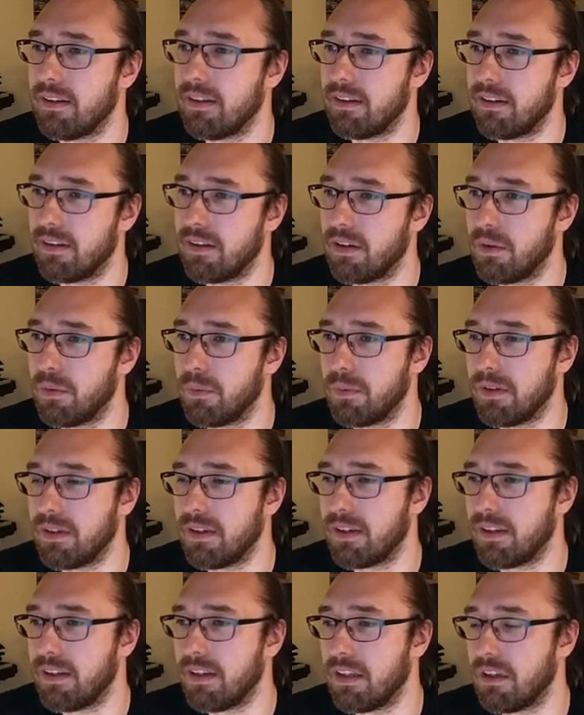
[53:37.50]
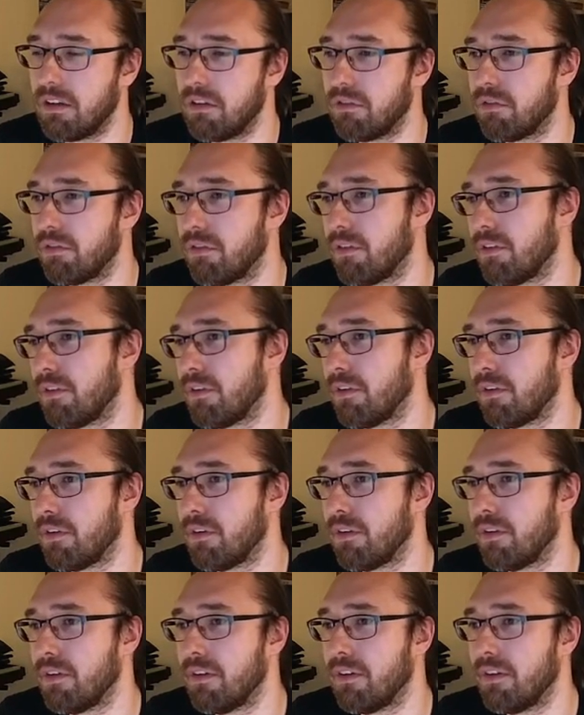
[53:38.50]
now we can have
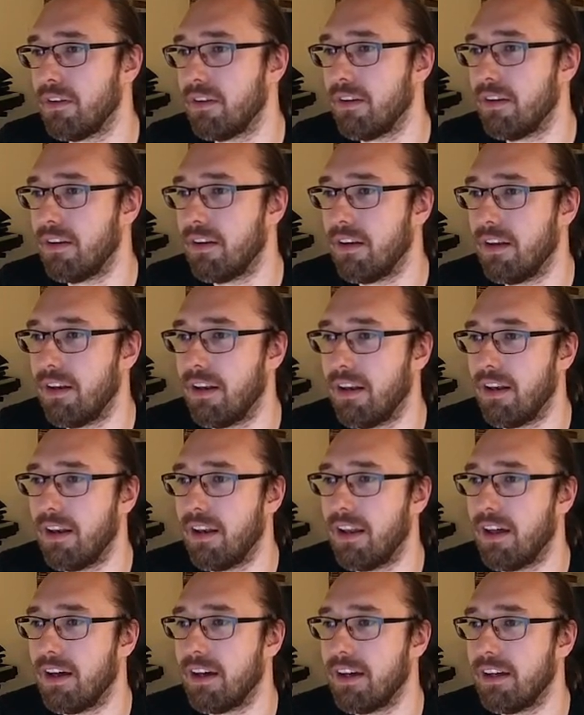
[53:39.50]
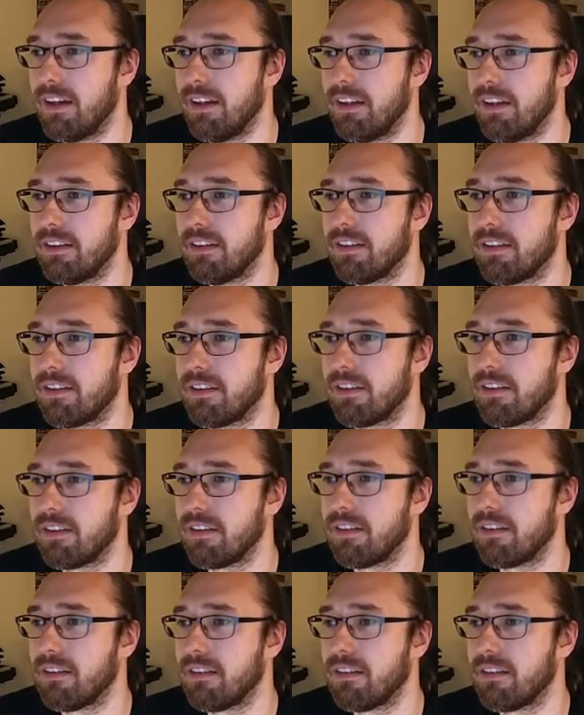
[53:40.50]
lights.